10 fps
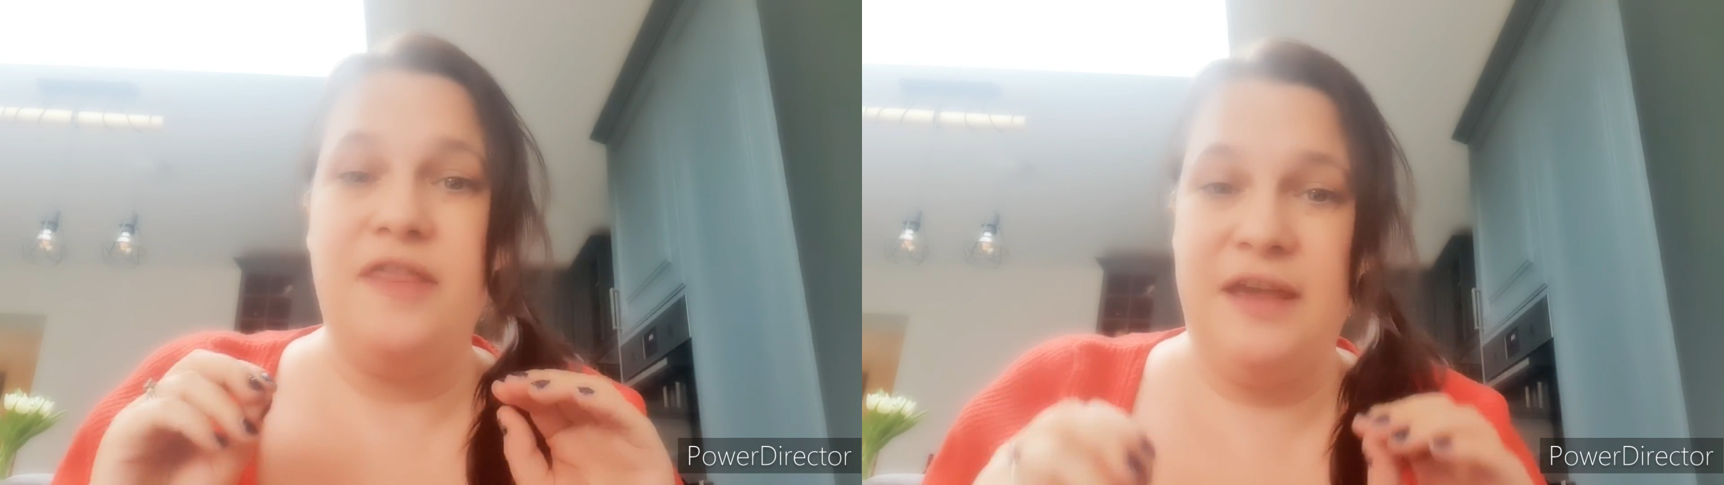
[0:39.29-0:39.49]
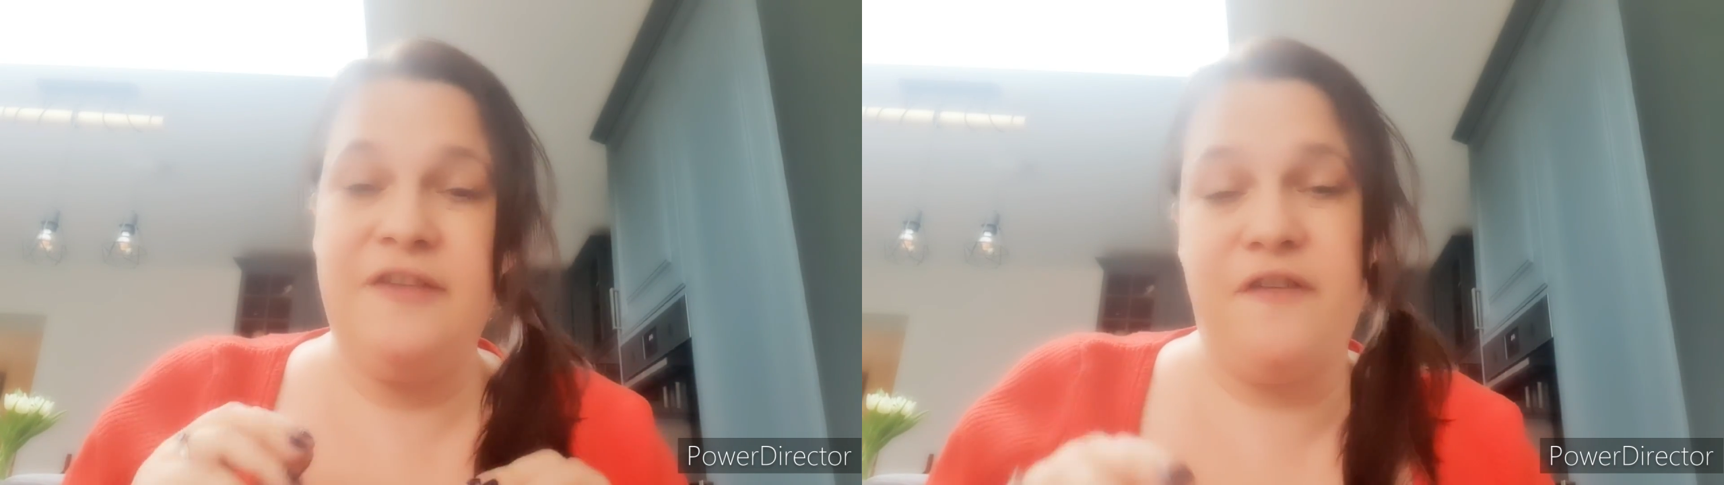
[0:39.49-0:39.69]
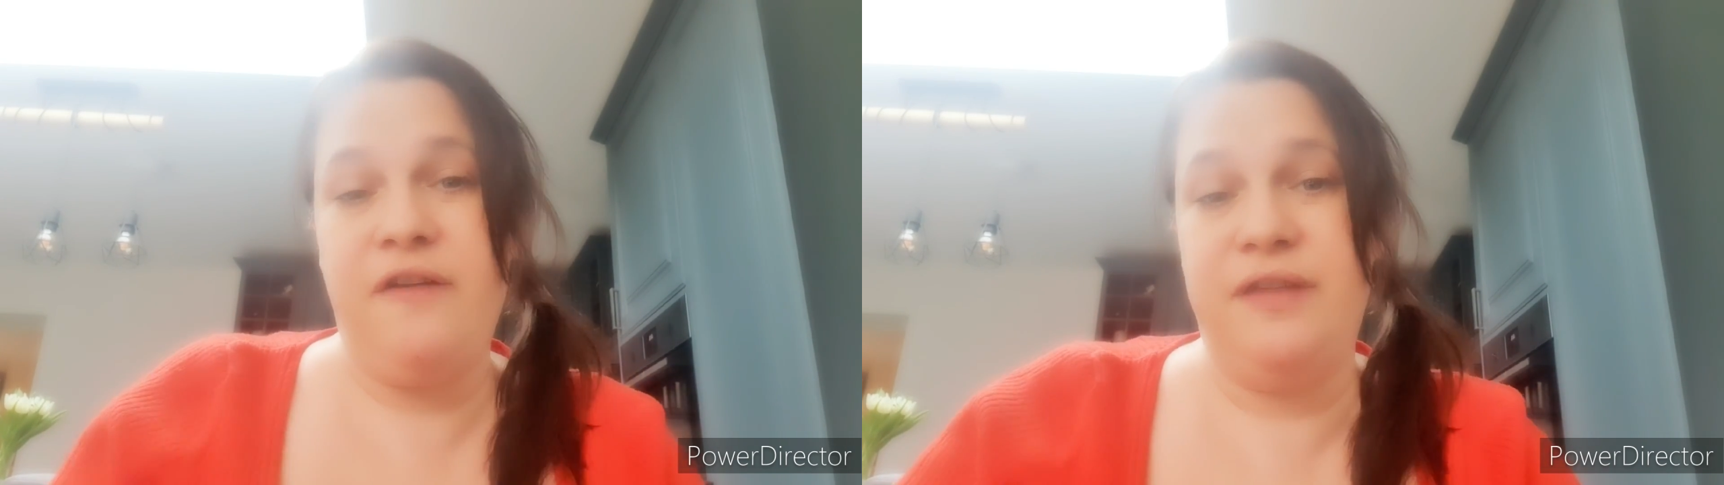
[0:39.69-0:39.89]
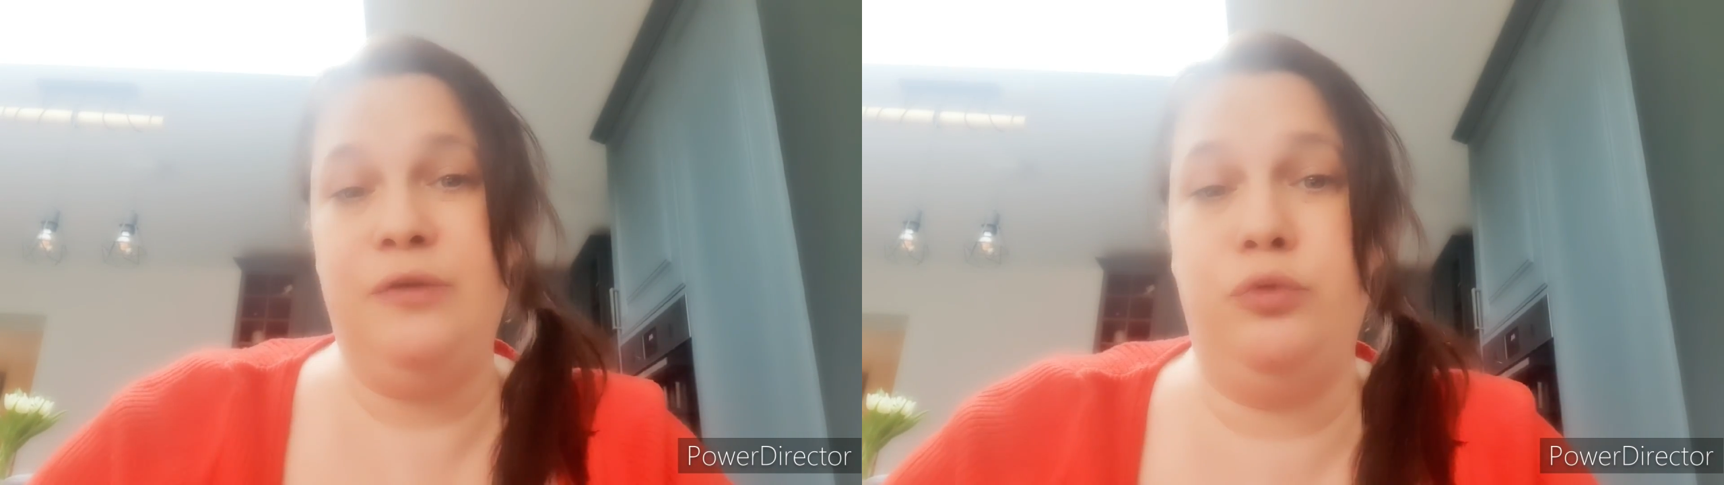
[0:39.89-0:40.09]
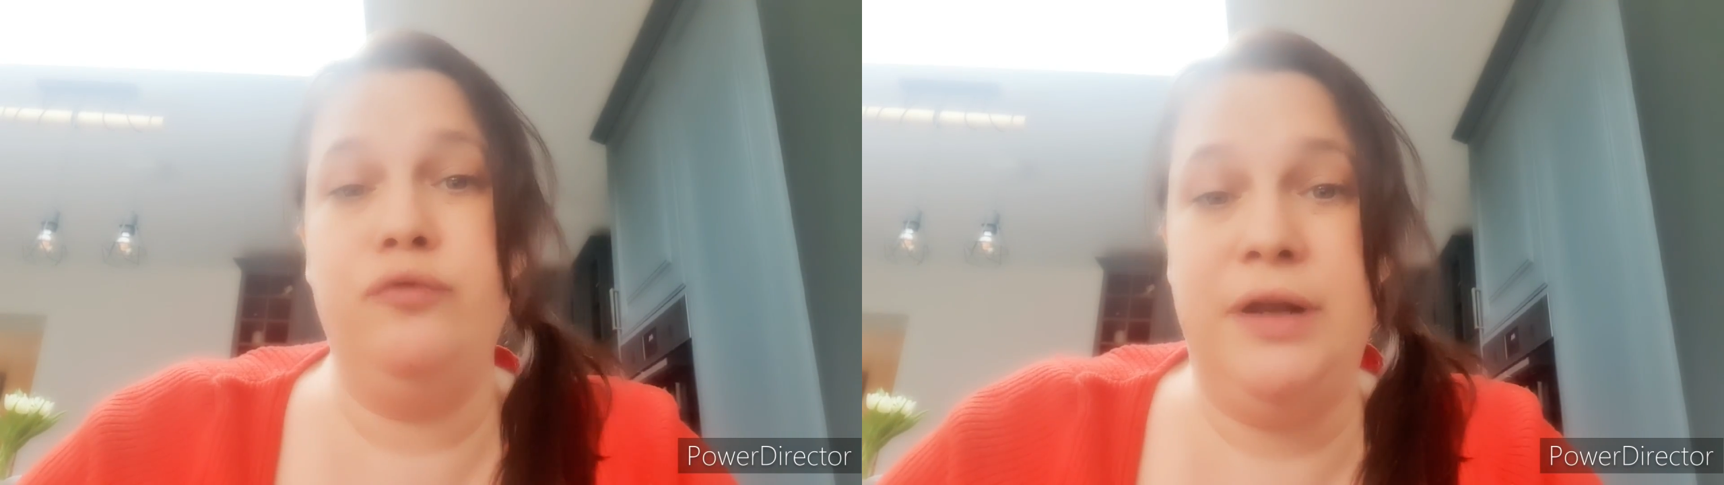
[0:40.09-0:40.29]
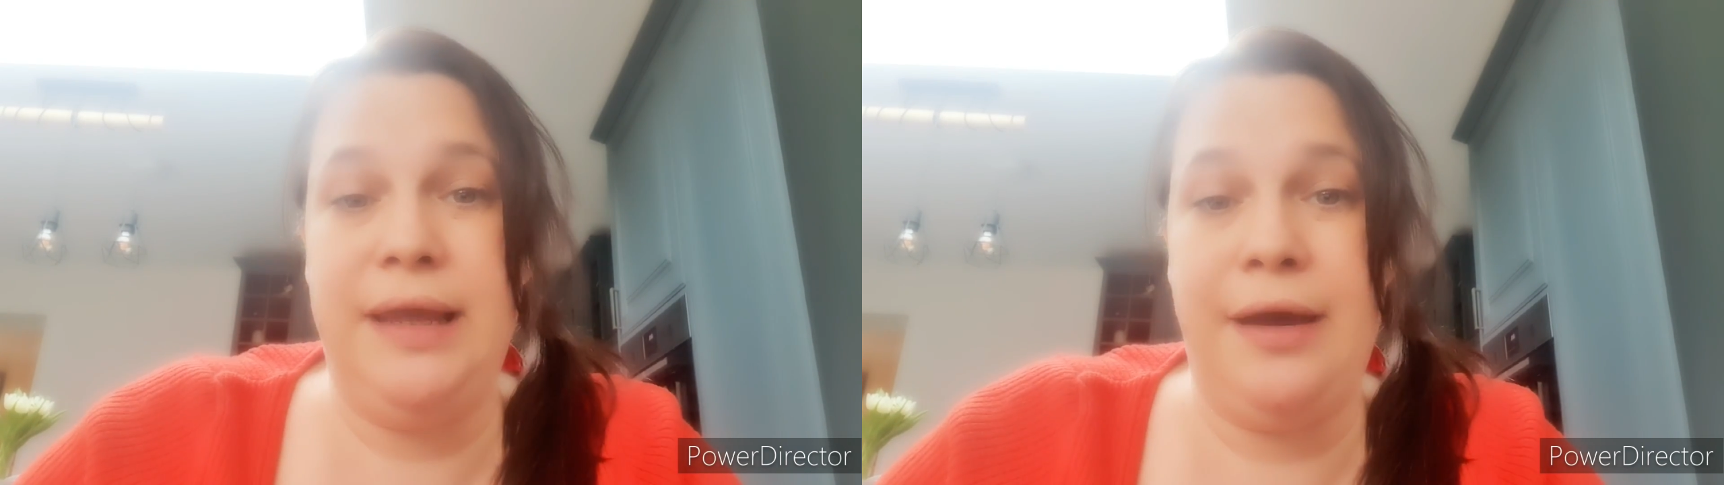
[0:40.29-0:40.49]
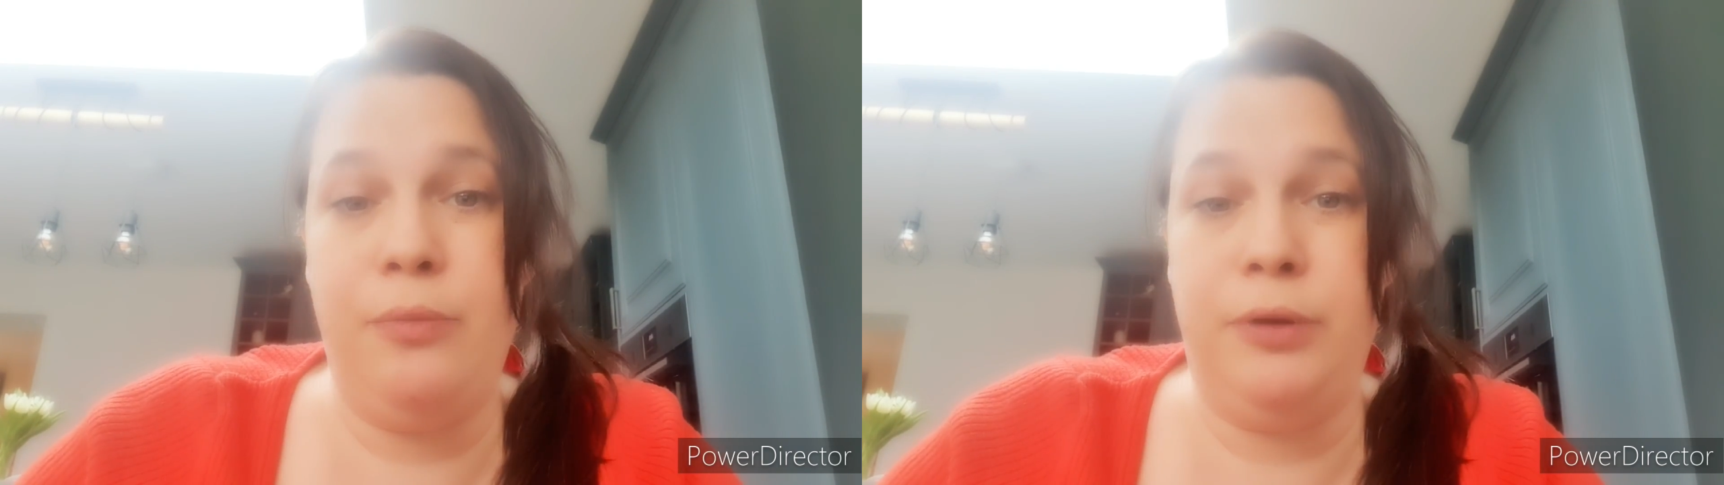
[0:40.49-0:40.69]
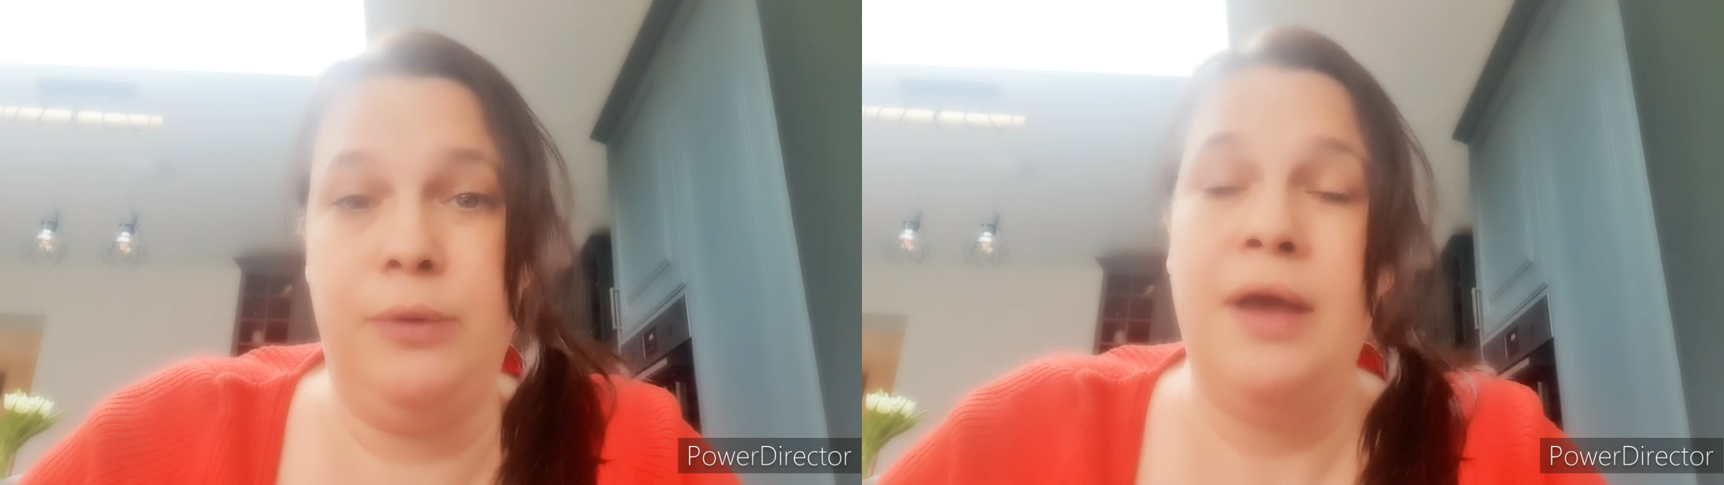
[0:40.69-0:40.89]
these 5 things will really
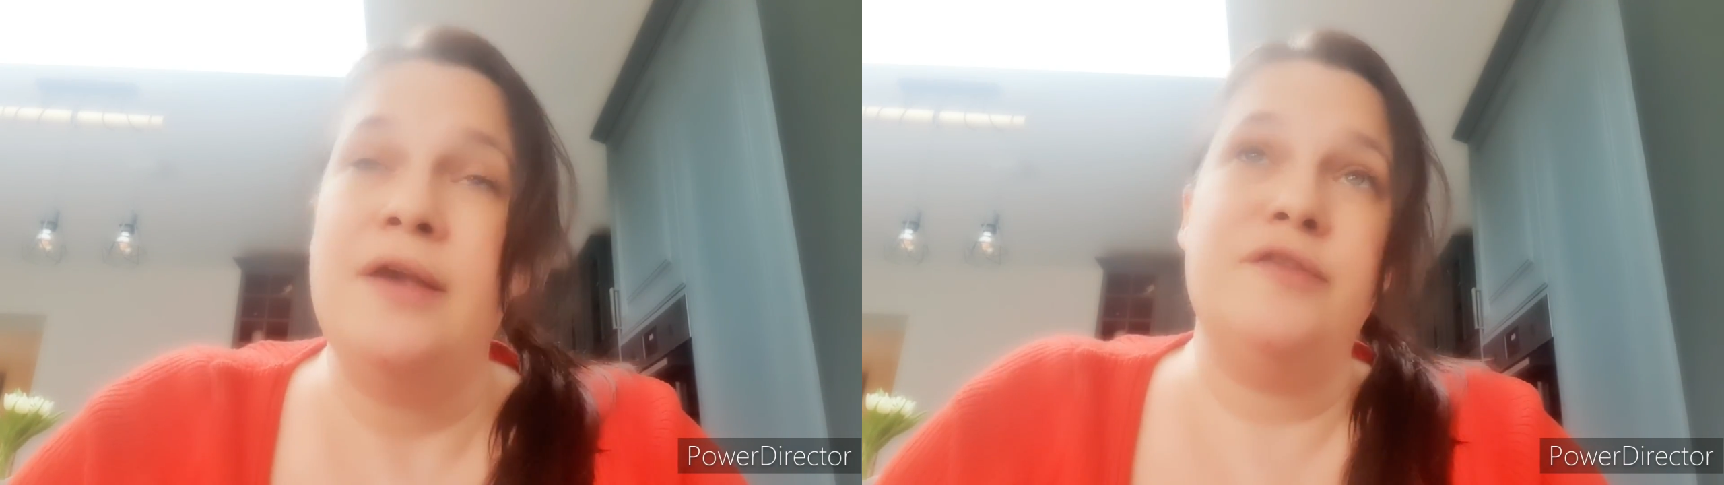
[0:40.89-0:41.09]
help you.